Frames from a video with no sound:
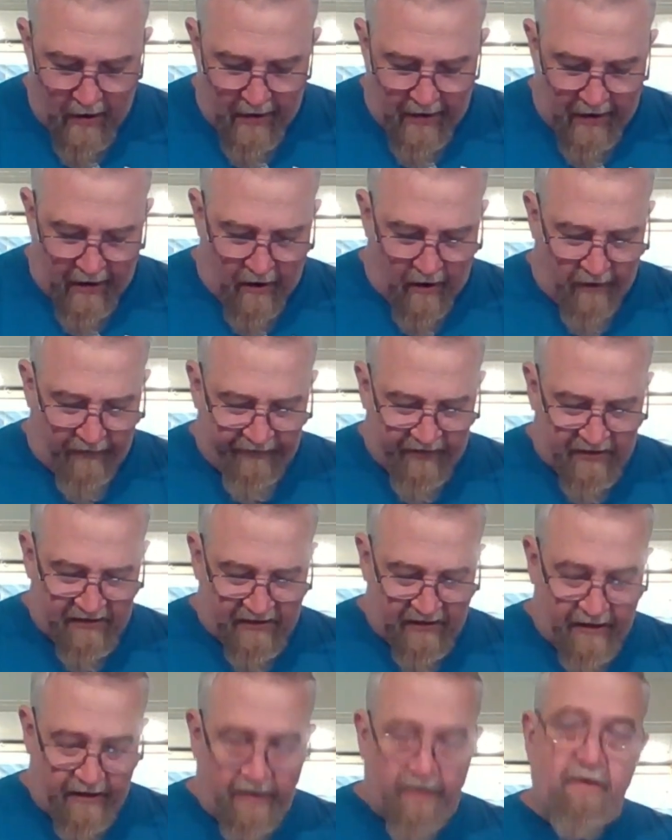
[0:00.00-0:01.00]
Now
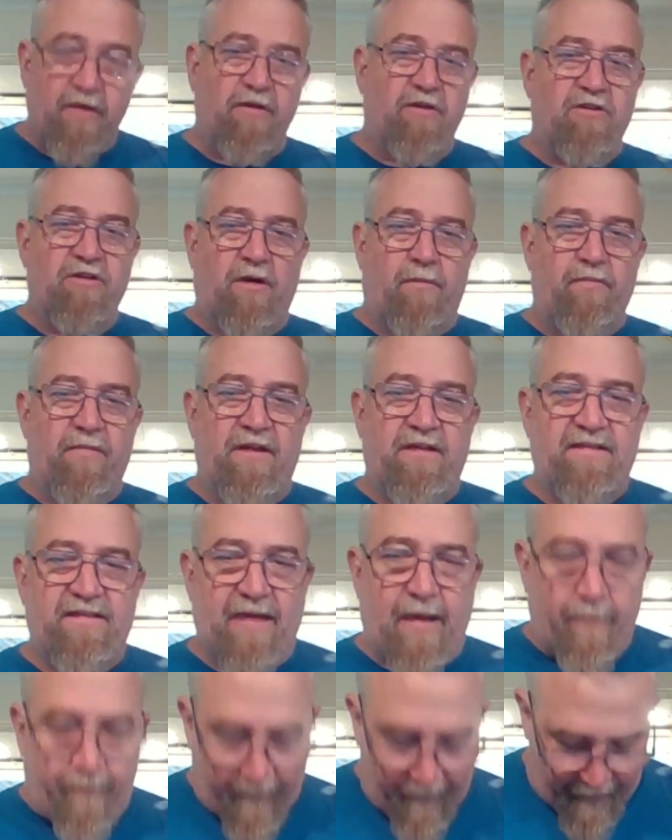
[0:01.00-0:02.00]
obviously you can chop this
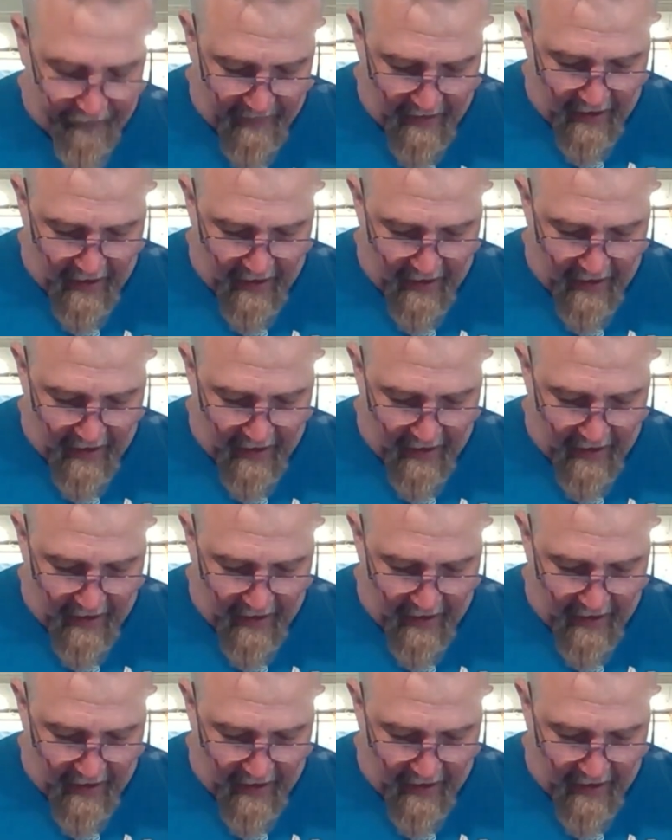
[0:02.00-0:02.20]
up